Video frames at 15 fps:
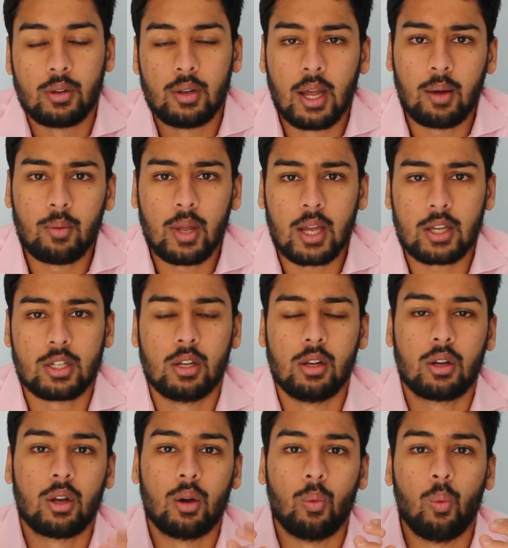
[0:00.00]
So now we
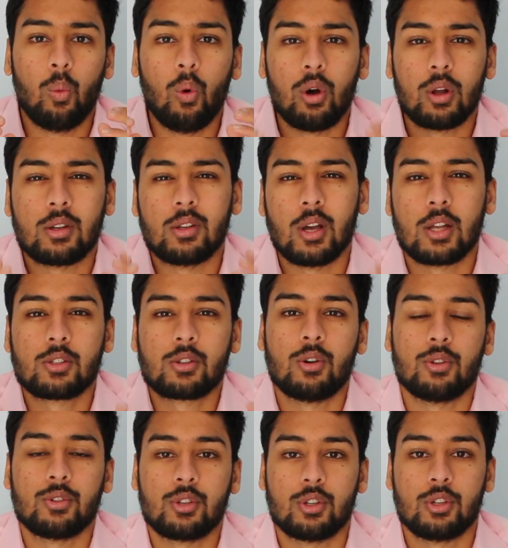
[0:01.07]
actually look at what
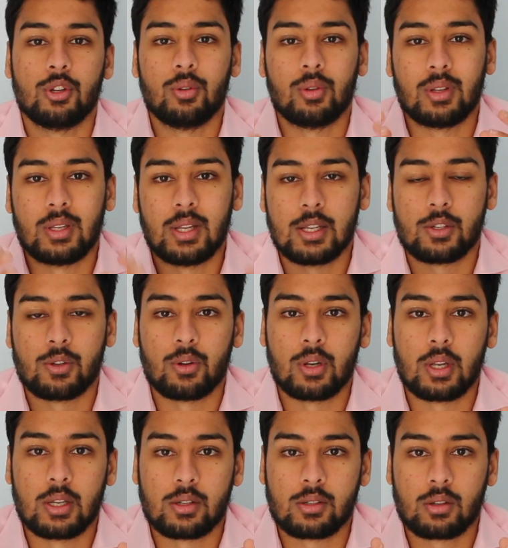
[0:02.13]
does constitute
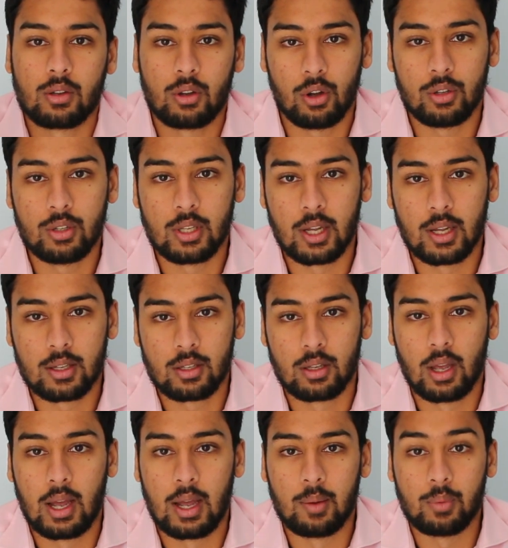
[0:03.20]
dishonest
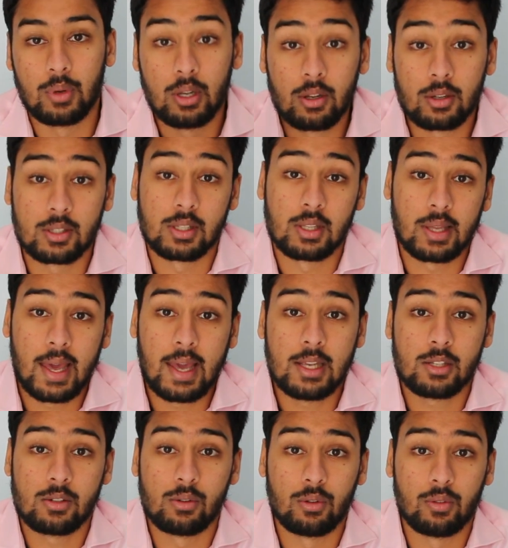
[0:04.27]
conduct, and we look to the
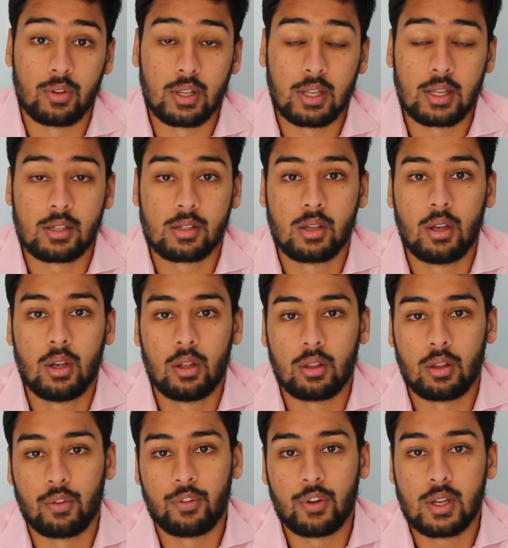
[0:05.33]
case law for this.
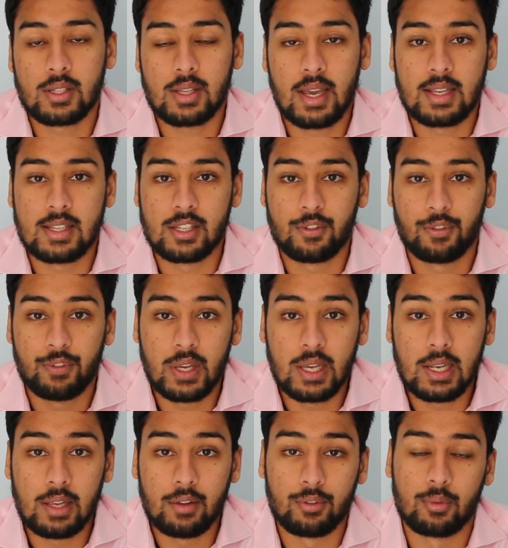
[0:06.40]
The first case is
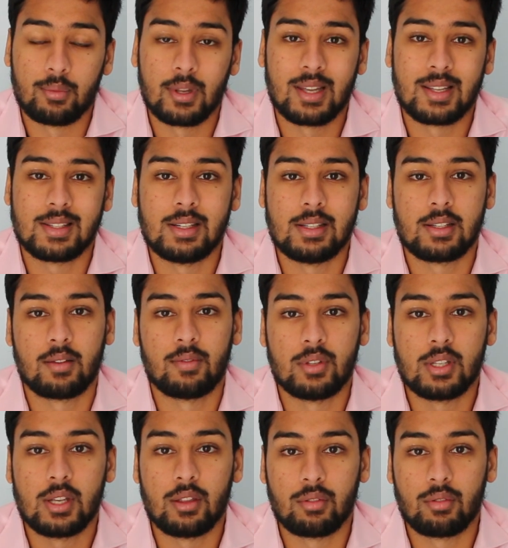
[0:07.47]
Feely from
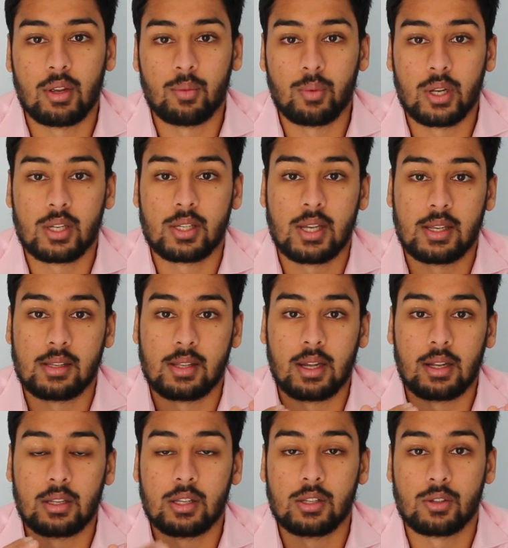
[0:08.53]
1973, which
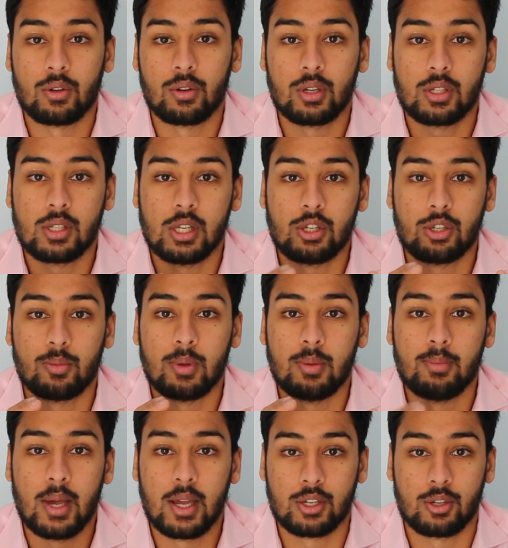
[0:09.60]
says that dishonesty
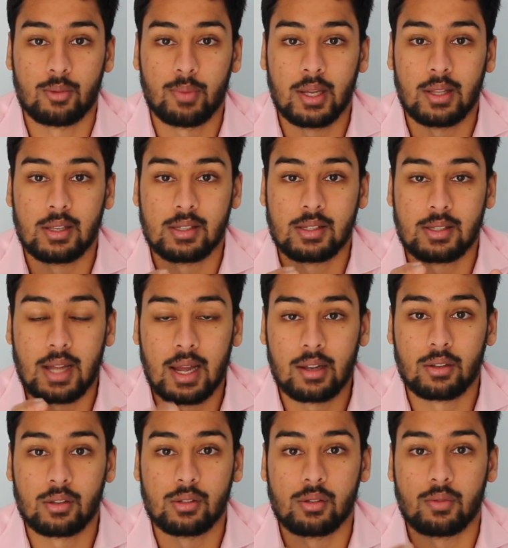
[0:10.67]
should be measured by the
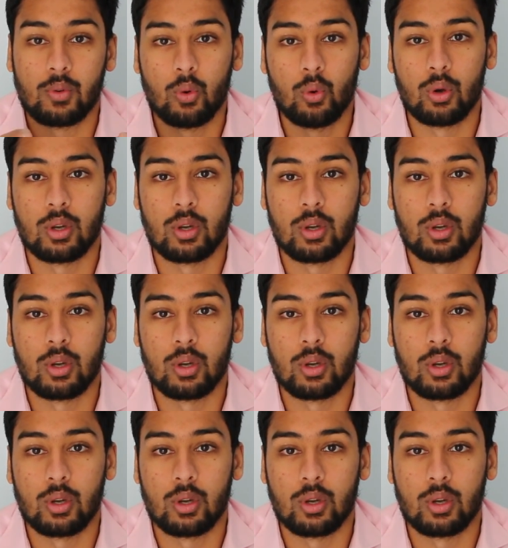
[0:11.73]
standards